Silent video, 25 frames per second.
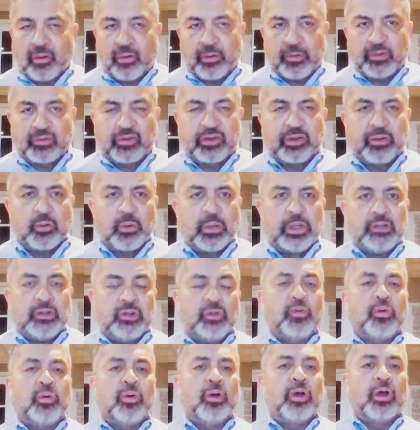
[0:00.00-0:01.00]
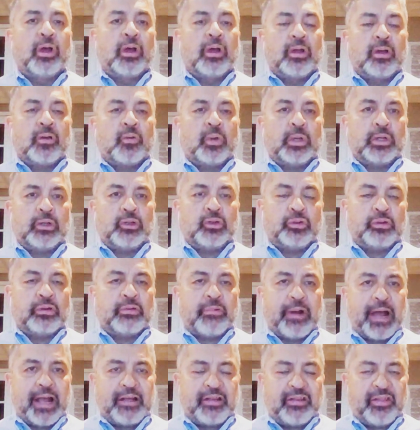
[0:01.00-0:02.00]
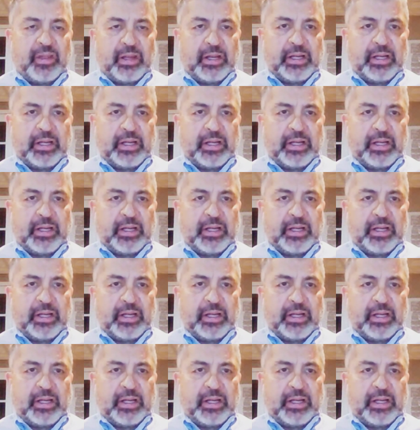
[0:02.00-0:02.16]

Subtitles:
Obviously, we'll do the right